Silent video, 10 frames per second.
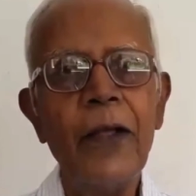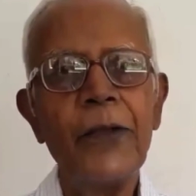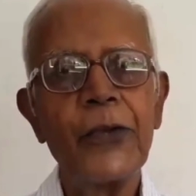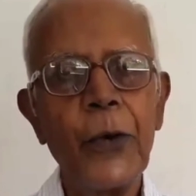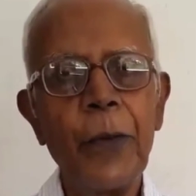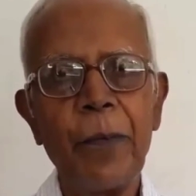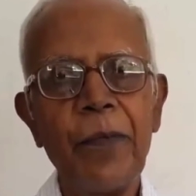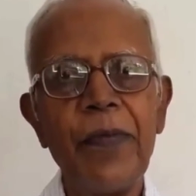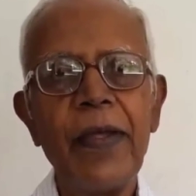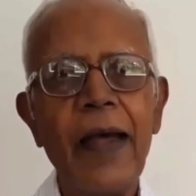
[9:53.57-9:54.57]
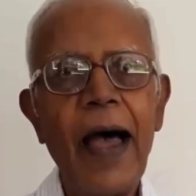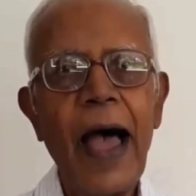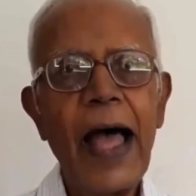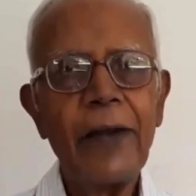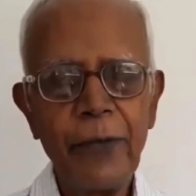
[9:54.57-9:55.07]
So,
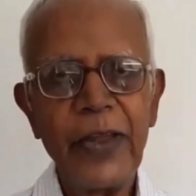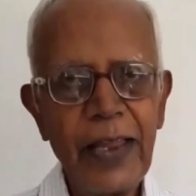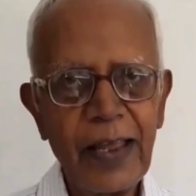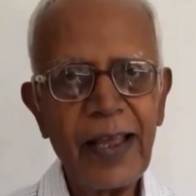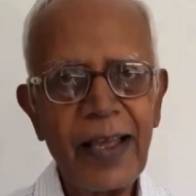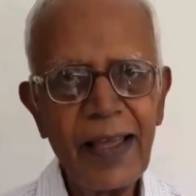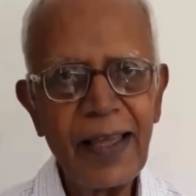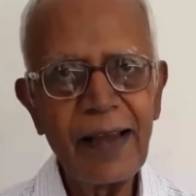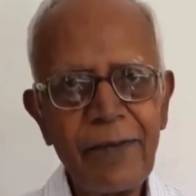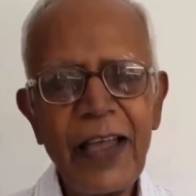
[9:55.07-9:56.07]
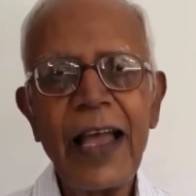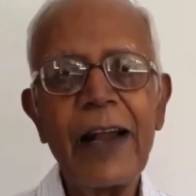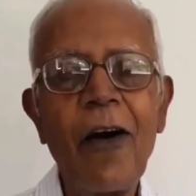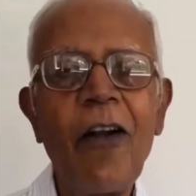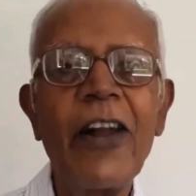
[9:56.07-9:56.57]
and we
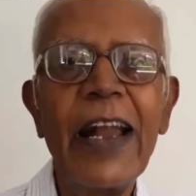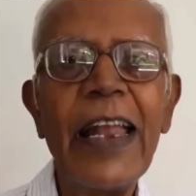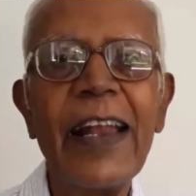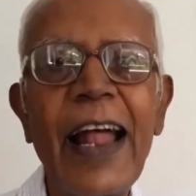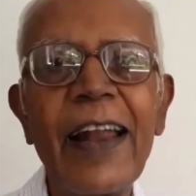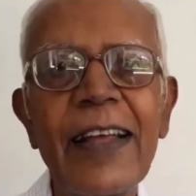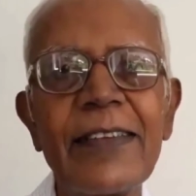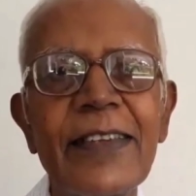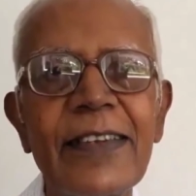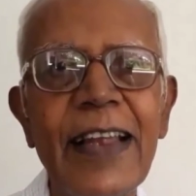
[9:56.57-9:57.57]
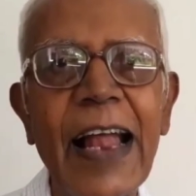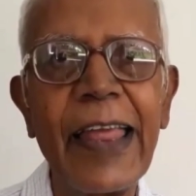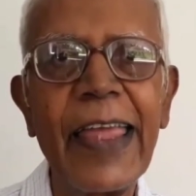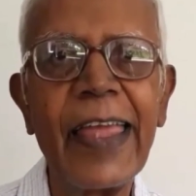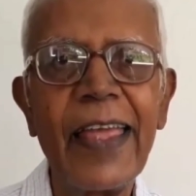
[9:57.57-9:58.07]
had already done a
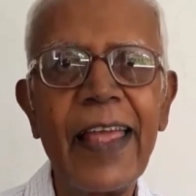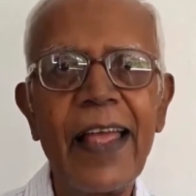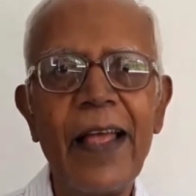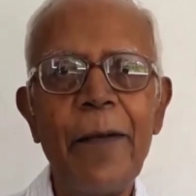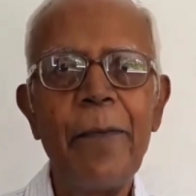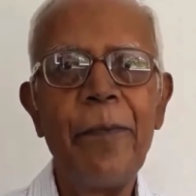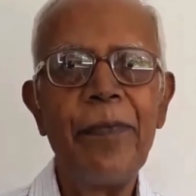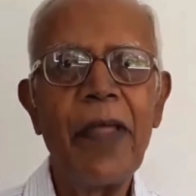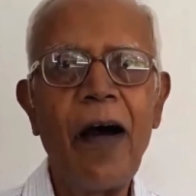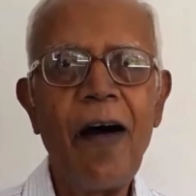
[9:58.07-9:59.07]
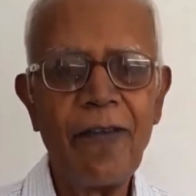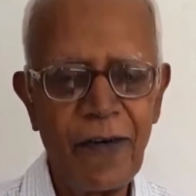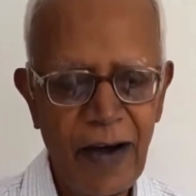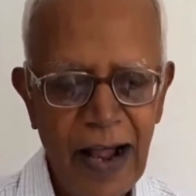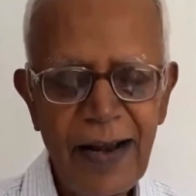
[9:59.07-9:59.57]
study of
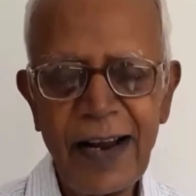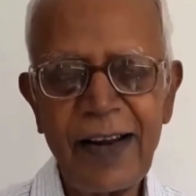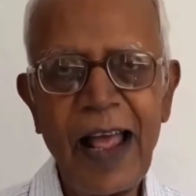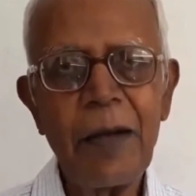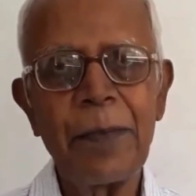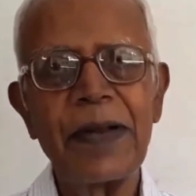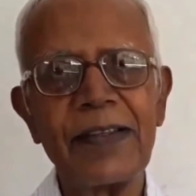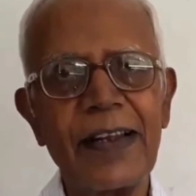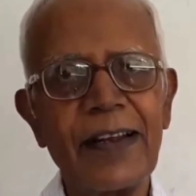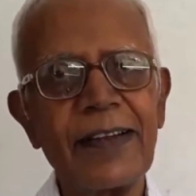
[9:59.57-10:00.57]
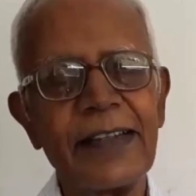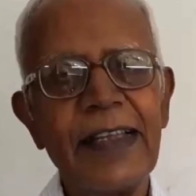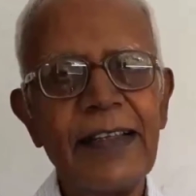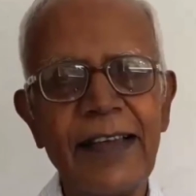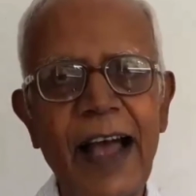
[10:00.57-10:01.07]
under trial prisoners
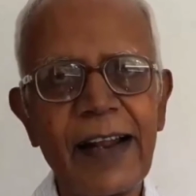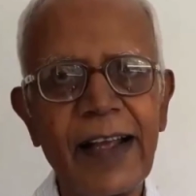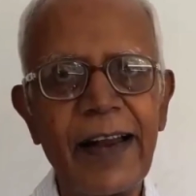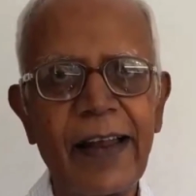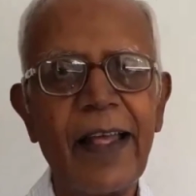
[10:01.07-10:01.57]
in Jharkhand.